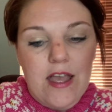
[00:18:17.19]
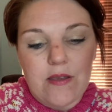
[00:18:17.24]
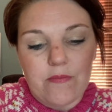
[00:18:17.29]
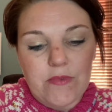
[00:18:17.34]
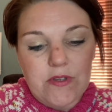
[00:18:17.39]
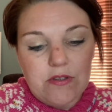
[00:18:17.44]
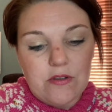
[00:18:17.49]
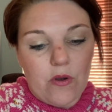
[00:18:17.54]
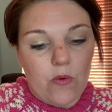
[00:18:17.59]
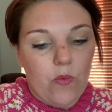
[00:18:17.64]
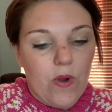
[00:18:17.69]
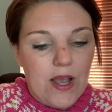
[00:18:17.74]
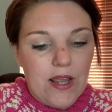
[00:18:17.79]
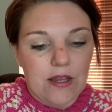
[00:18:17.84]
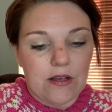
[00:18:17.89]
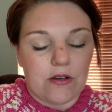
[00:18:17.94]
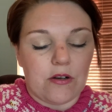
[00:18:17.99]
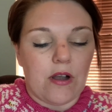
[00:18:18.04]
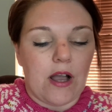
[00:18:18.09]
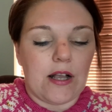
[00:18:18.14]
So a while
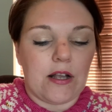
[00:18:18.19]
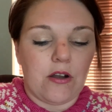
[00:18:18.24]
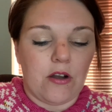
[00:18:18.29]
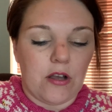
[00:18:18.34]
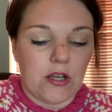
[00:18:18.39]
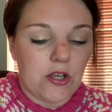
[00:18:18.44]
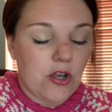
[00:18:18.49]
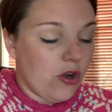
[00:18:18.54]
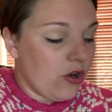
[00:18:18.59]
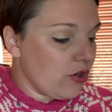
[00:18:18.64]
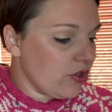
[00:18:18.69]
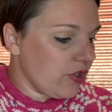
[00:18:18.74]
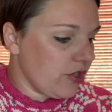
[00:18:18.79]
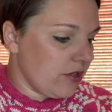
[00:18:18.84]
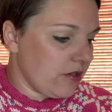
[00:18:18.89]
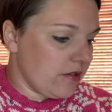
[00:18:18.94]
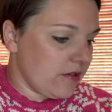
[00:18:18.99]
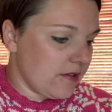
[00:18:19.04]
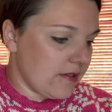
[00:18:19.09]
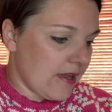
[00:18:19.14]
ago I got a gorgeous,